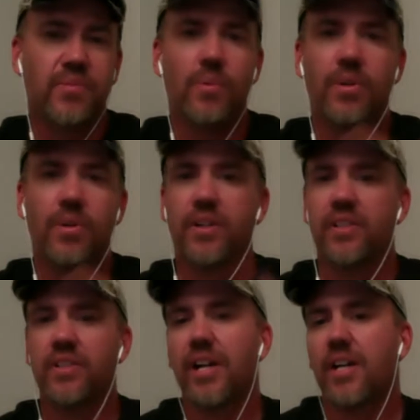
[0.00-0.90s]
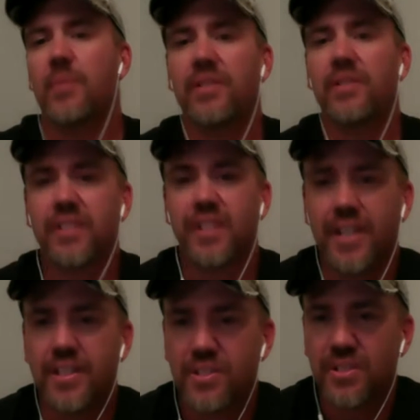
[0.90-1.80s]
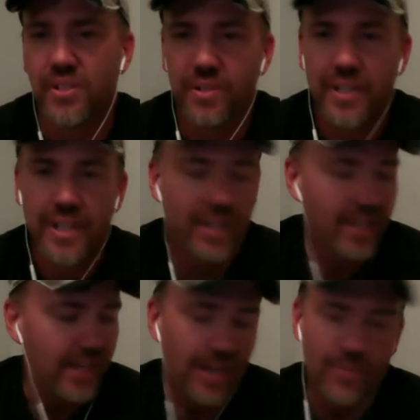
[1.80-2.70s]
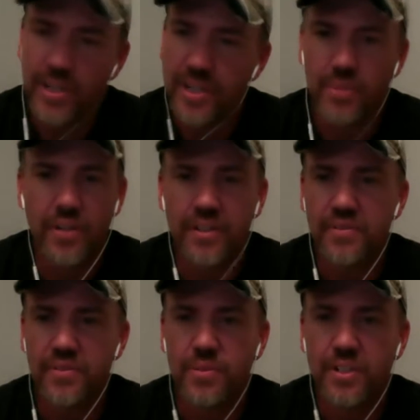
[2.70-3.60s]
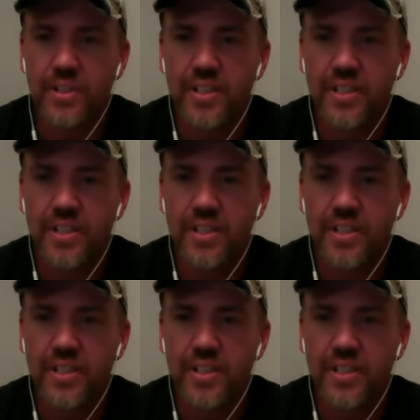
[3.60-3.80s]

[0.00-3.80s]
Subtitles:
What we're going to talk about tonight. So I'm ready, brother. If you want to